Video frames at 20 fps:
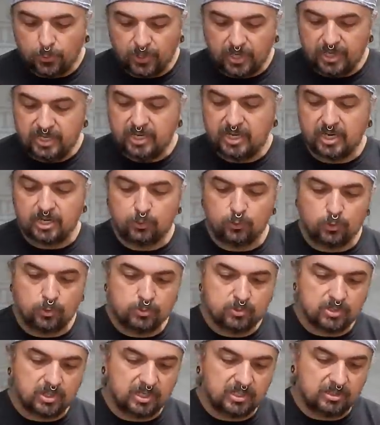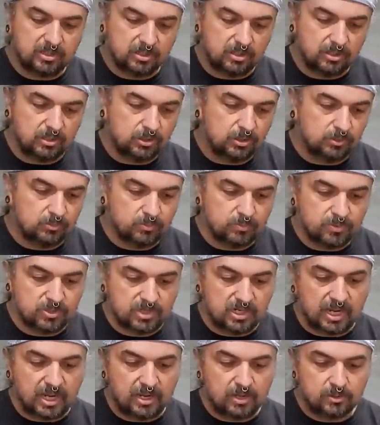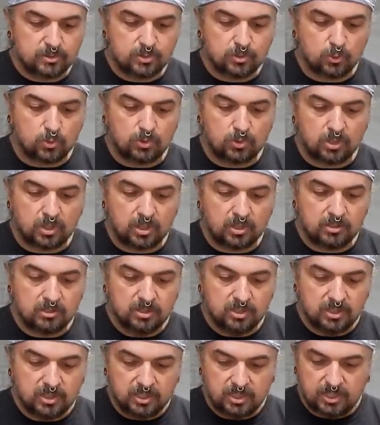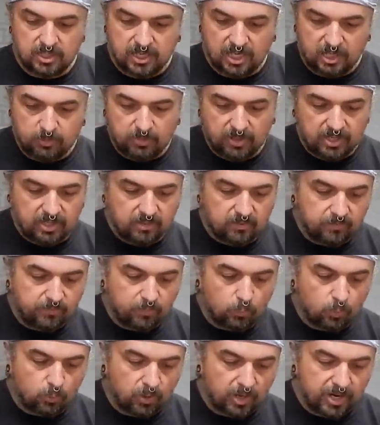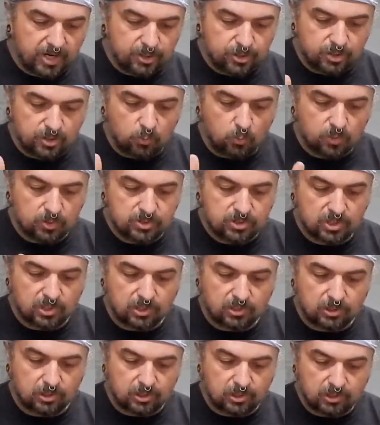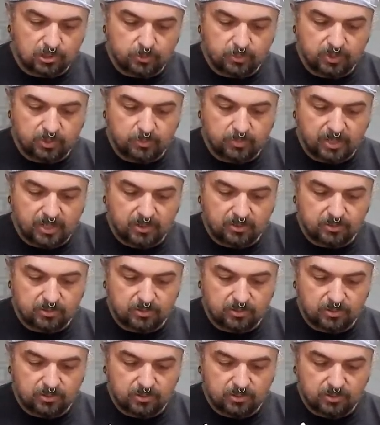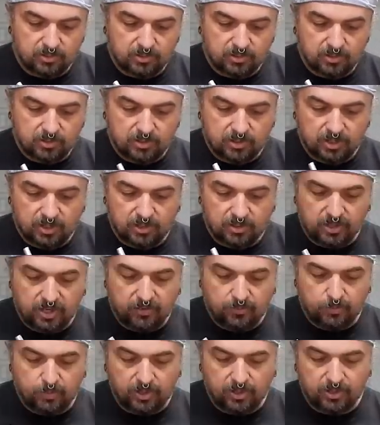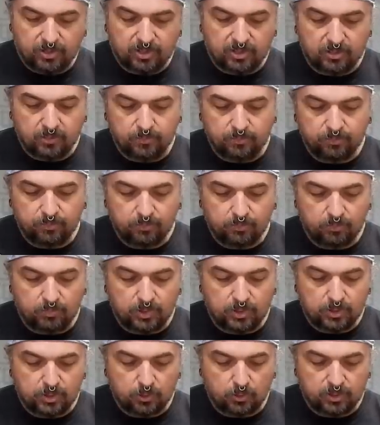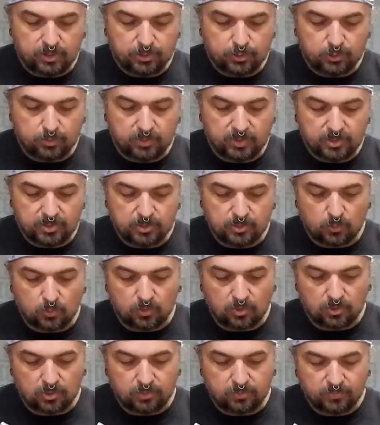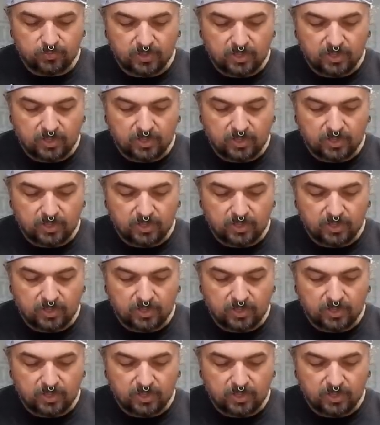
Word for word: any kind of groups like the Scouts, or anybody in 4-H that wants to learn a little bit about Native American musical instruments, or